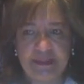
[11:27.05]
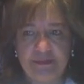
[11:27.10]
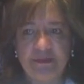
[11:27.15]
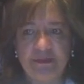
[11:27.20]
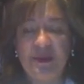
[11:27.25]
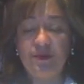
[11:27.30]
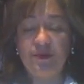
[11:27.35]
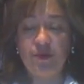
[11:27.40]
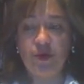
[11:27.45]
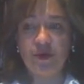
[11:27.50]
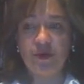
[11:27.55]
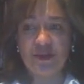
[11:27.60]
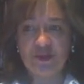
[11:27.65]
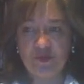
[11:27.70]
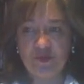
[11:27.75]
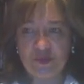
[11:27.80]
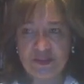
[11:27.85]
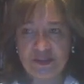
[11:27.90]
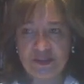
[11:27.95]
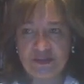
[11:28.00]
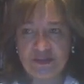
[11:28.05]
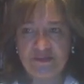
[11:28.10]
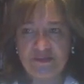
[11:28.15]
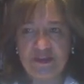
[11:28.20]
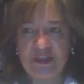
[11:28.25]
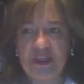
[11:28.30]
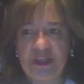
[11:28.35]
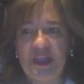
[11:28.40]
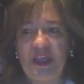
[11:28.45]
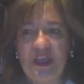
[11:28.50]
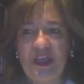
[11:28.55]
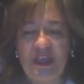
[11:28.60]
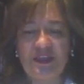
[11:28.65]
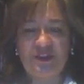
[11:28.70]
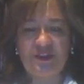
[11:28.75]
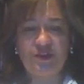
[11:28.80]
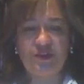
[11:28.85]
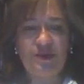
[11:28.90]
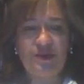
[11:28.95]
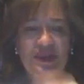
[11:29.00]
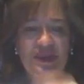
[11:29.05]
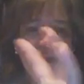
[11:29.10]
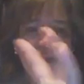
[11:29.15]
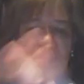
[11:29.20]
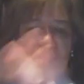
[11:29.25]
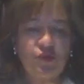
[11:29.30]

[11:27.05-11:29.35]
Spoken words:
be more specific and to make